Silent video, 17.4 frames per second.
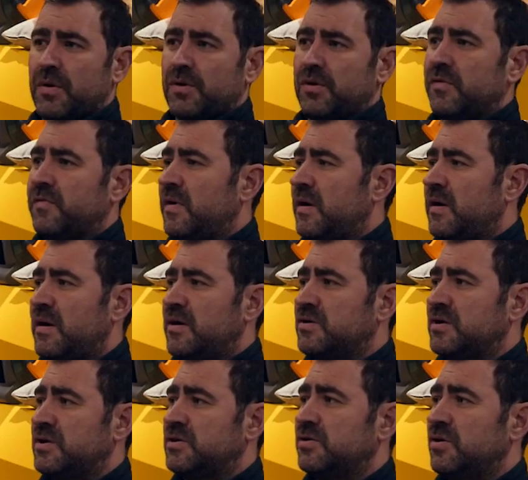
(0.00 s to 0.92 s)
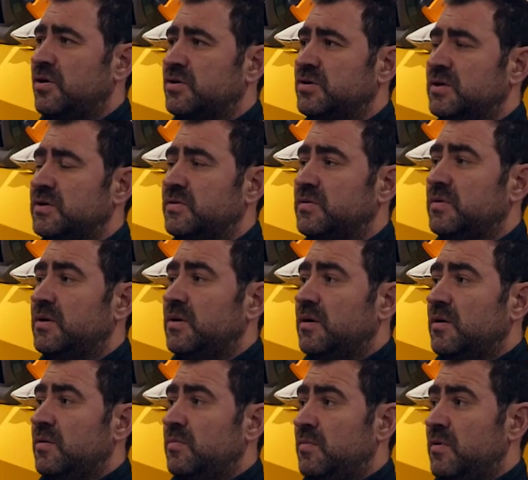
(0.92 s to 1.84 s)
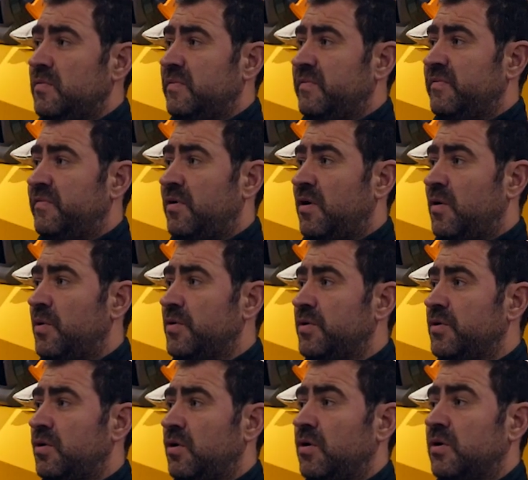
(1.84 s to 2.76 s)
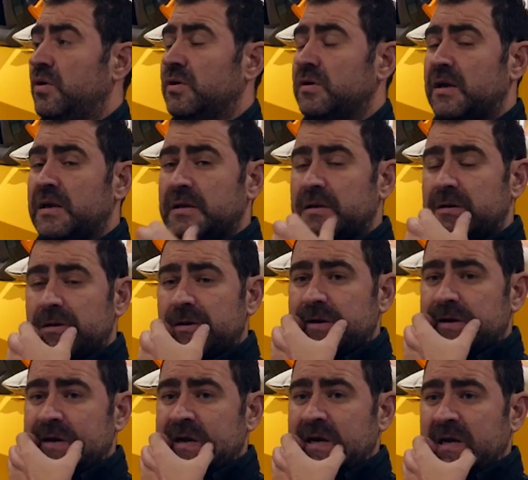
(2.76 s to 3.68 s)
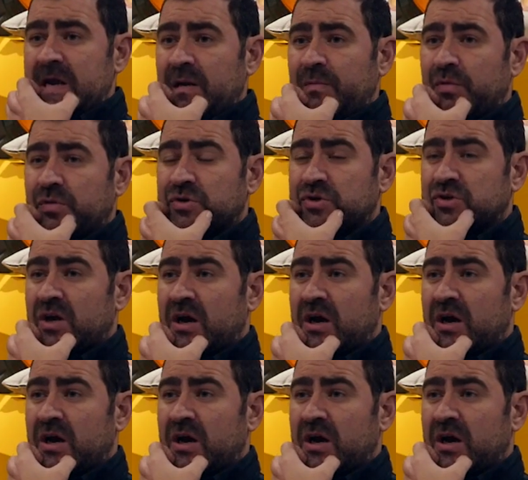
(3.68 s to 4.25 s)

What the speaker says: going to do for our NHS nurses moving forward, you know, in 8 months'